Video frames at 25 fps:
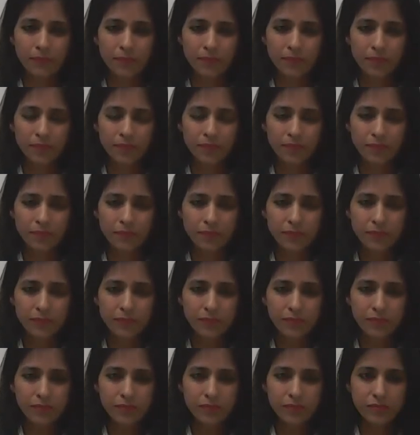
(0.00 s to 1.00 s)

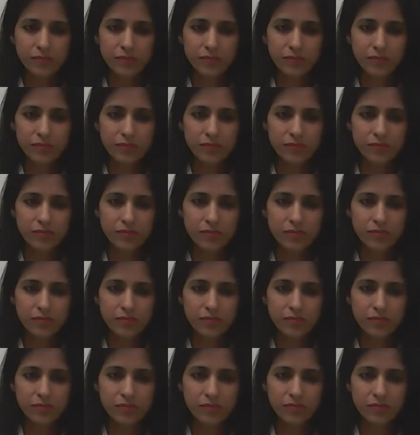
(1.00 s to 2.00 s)

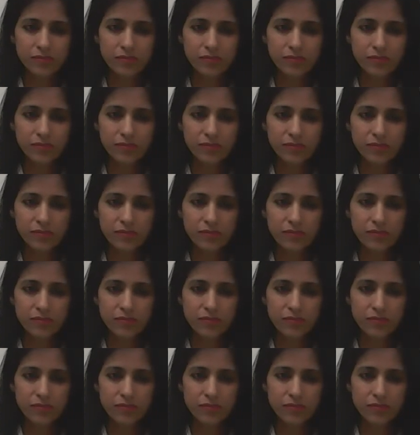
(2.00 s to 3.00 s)

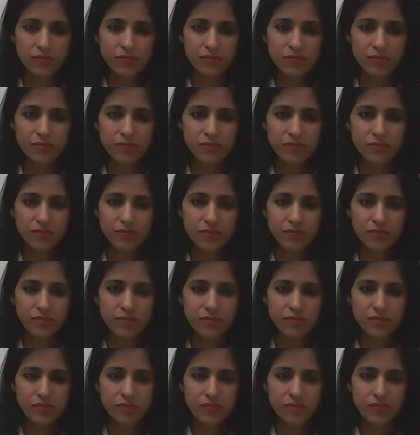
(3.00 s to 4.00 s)

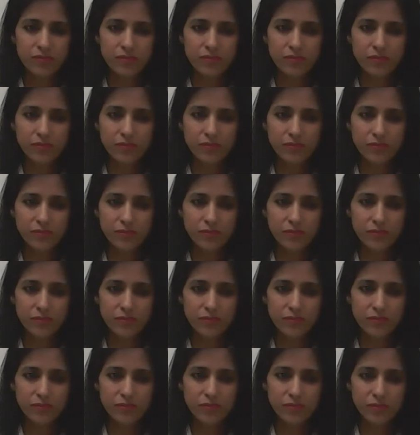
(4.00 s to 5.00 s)

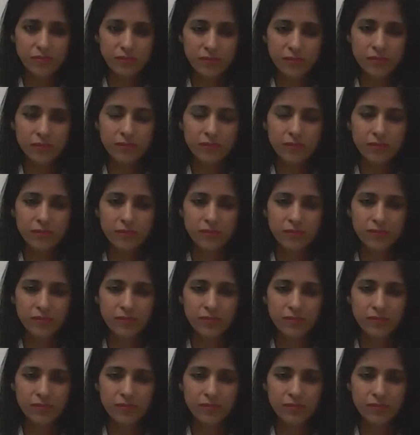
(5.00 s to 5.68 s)
[no speech]